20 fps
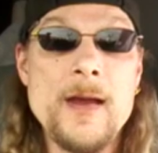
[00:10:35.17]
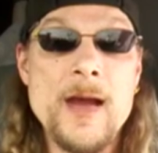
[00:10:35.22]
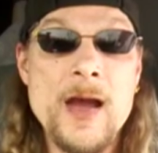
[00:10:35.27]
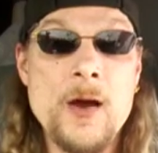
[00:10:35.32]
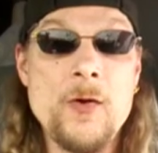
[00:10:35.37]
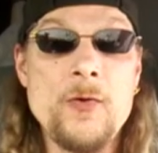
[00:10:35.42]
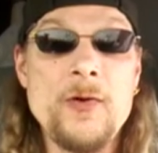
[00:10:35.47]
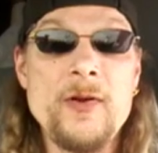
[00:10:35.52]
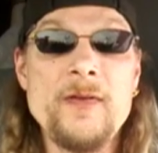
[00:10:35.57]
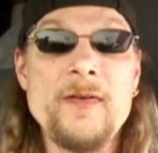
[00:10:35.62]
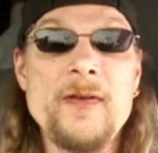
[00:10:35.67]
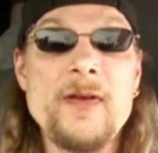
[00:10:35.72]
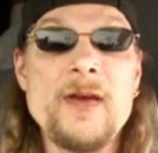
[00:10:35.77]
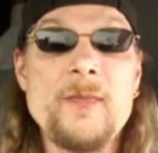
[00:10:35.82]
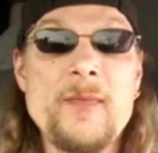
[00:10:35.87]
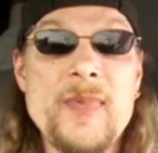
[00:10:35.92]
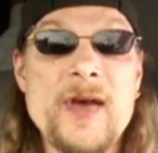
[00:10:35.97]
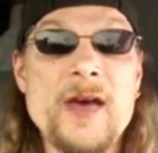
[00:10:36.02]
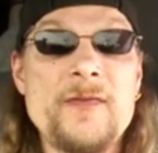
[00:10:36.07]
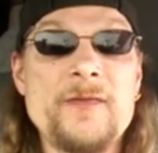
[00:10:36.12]
out of
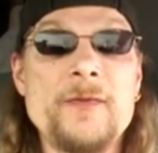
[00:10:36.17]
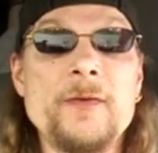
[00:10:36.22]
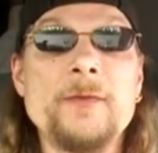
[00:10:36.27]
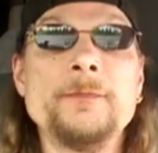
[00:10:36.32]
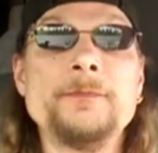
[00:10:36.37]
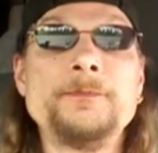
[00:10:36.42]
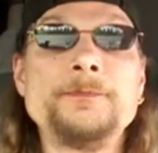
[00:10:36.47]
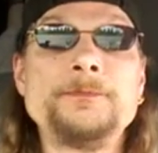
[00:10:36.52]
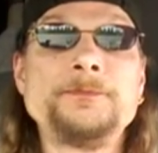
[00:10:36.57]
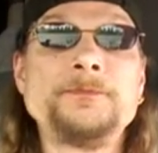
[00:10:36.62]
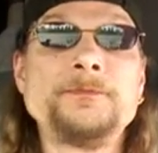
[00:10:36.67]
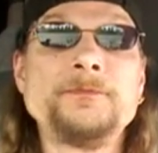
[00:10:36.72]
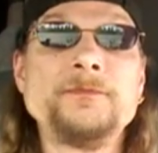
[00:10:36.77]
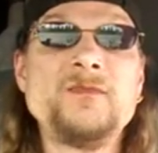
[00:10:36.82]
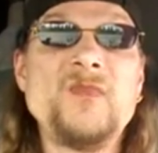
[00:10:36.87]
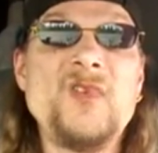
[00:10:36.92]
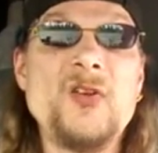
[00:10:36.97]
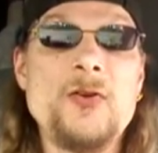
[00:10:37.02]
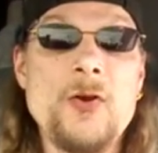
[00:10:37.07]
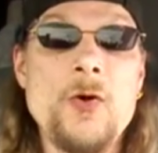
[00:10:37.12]
that bathroom.
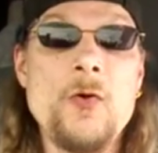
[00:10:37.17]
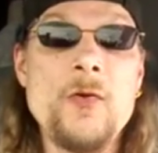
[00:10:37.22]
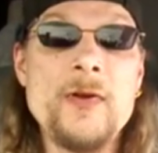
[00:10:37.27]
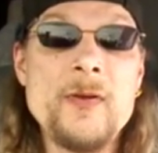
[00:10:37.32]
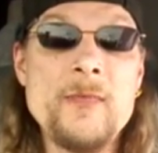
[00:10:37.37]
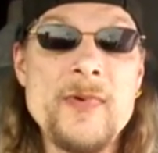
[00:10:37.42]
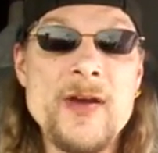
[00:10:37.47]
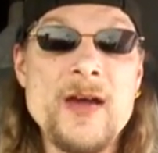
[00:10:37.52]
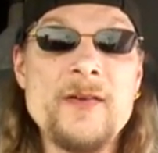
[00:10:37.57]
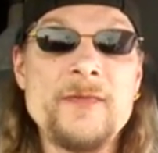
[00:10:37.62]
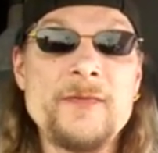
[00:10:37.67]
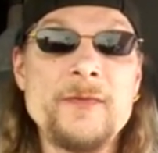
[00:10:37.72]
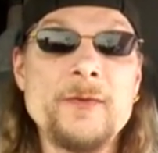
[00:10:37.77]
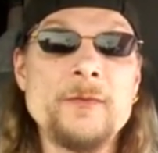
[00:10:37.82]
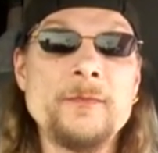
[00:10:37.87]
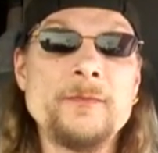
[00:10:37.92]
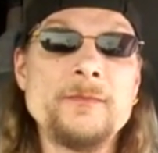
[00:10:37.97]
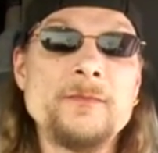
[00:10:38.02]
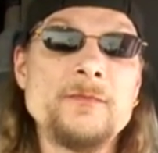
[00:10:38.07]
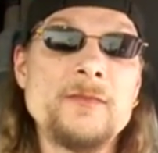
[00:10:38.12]
You go in the
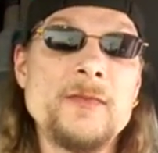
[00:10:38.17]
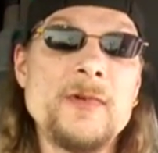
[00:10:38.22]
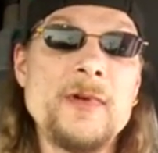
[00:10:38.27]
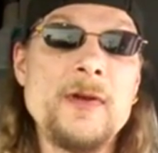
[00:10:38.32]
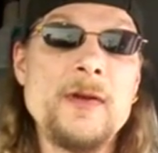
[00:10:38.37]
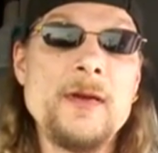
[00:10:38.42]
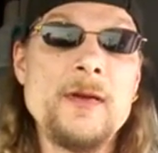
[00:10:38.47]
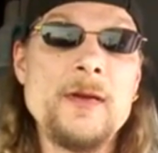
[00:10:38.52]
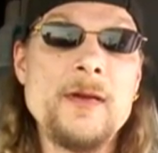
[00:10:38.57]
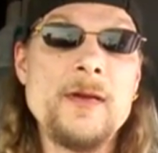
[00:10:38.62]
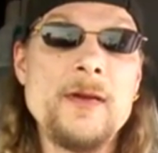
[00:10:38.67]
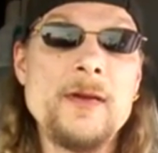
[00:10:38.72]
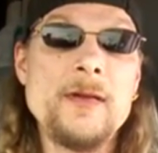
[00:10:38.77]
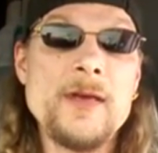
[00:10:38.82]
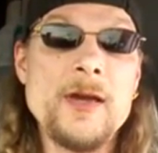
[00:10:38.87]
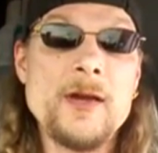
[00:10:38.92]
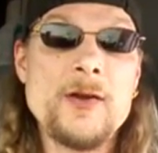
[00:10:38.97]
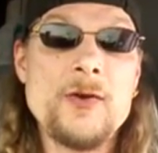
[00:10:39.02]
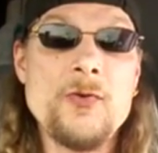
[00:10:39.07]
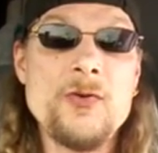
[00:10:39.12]
bathroom
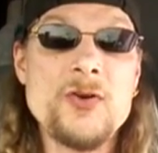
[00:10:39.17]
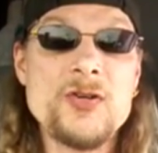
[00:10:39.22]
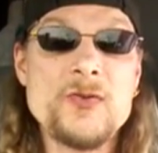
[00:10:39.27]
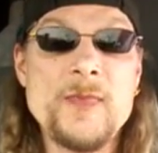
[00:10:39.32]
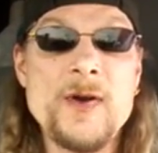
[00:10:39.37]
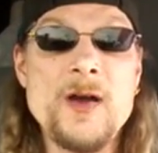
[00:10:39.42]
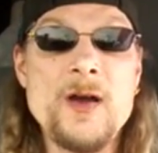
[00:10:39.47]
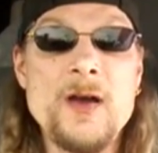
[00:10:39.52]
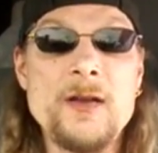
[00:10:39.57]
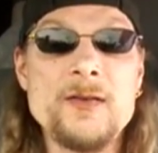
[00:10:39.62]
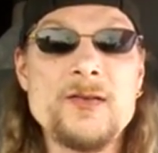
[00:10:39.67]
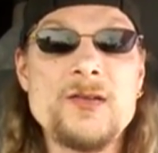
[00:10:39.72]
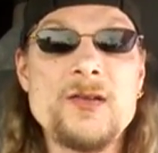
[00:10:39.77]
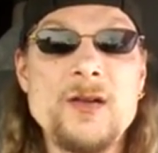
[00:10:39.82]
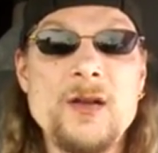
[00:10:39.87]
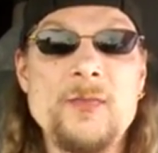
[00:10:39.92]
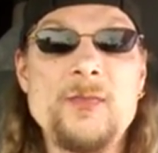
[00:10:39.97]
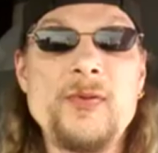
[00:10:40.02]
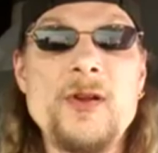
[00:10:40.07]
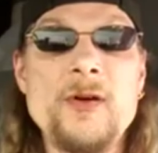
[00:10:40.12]
that corresponds
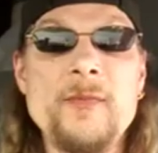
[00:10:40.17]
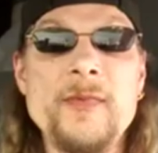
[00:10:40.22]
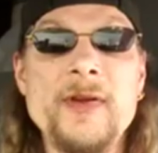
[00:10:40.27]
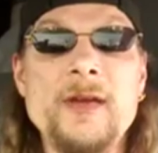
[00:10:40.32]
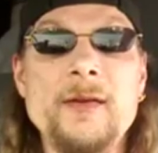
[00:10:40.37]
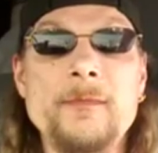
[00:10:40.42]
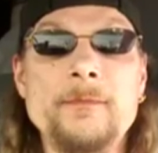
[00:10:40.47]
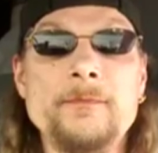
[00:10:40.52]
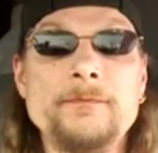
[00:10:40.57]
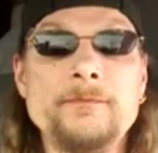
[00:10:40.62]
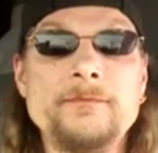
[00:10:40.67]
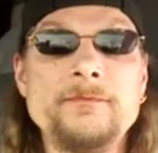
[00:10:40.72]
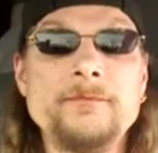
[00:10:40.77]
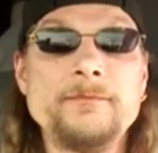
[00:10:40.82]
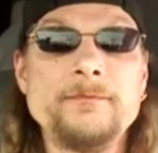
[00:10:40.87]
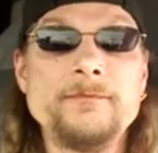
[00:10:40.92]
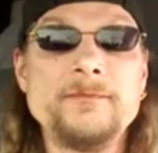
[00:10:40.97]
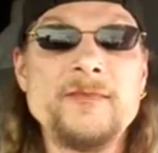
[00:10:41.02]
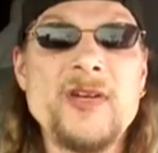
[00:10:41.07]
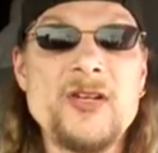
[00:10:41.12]
to the plumbing
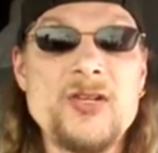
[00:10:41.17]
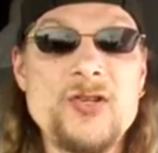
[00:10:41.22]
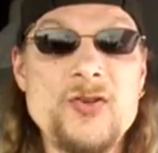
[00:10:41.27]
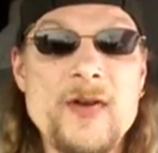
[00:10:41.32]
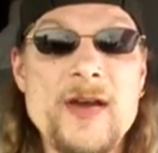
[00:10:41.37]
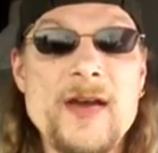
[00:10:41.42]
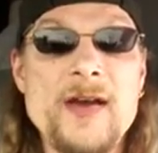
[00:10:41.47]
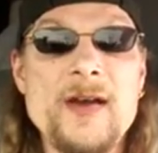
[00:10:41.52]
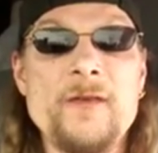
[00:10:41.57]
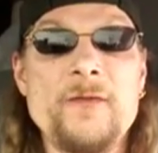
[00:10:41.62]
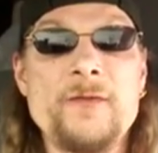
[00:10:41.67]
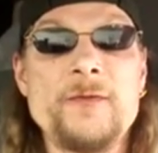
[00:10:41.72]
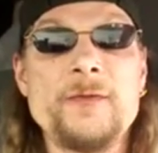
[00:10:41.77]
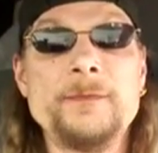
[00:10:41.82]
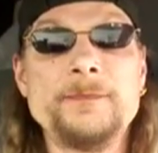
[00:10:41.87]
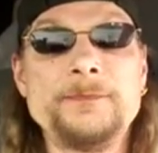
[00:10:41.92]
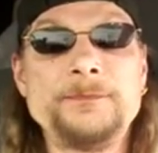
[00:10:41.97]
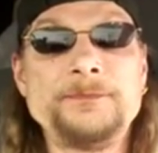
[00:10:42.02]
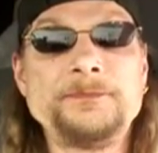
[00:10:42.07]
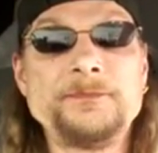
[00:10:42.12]
that you have.
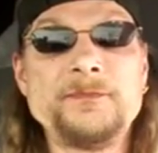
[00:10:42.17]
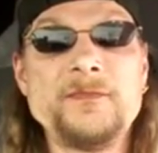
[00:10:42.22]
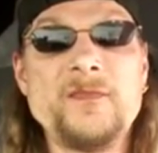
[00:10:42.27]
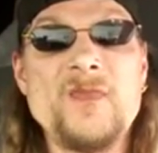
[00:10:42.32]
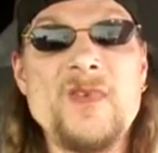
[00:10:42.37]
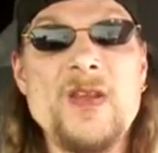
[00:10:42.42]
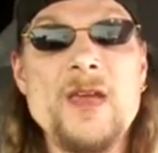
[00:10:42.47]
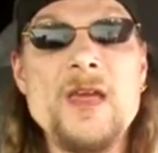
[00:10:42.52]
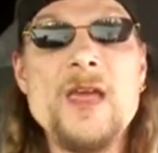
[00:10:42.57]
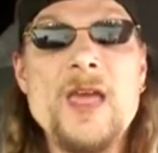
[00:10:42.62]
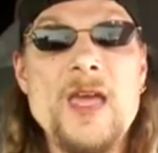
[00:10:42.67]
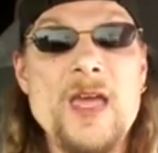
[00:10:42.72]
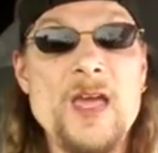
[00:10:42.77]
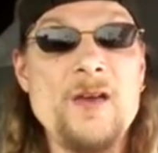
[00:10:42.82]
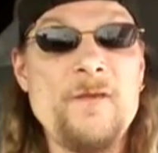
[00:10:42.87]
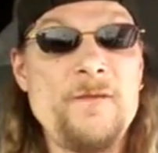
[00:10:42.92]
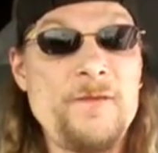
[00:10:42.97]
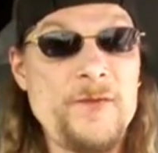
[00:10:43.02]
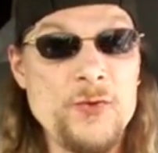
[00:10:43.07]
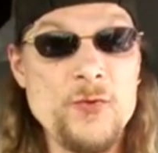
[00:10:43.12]

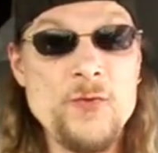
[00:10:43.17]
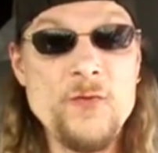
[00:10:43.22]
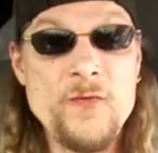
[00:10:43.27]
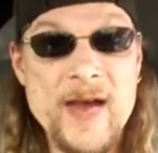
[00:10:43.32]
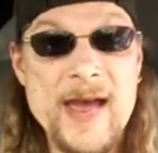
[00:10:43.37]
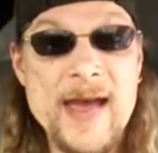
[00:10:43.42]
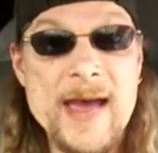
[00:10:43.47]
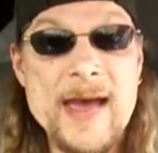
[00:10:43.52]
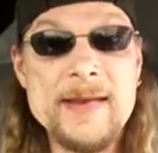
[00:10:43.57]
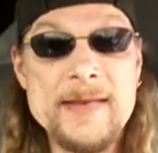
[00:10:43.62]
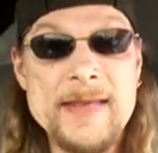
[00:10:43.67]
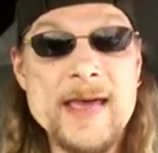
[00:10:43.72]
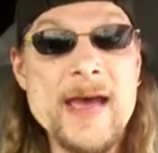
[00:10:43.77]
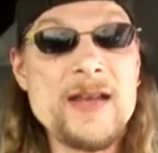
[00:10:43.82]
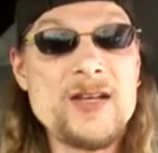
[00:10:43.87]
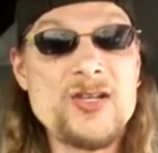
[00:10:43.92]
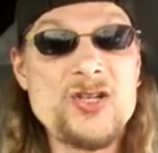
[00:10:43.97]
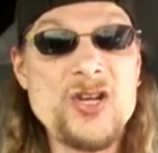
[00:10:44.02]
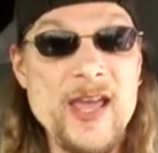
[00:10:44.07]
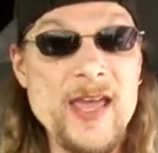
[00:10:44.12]
If you've had
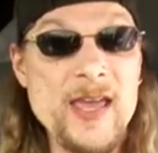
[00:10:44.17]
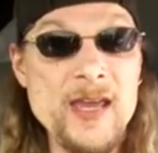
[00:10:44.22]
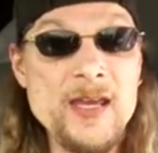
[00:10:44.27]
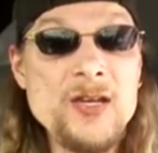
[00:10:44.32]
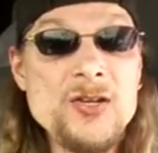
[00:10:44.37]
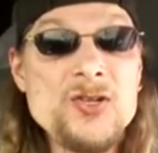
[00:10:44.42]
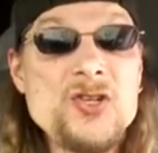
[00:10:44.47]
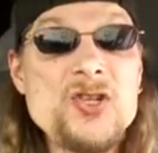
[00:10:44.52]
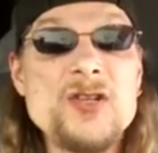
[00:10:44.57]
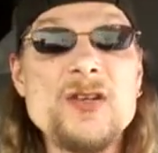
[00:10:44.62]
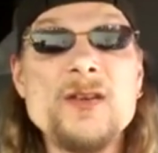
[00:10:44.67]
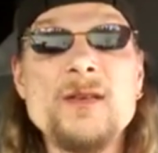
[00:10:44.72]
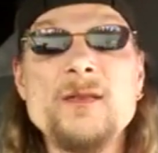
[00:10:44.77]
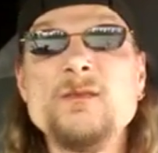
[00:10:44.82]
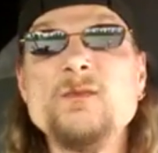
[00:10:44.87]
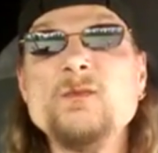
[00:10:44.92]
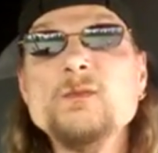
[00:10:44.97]
that changed,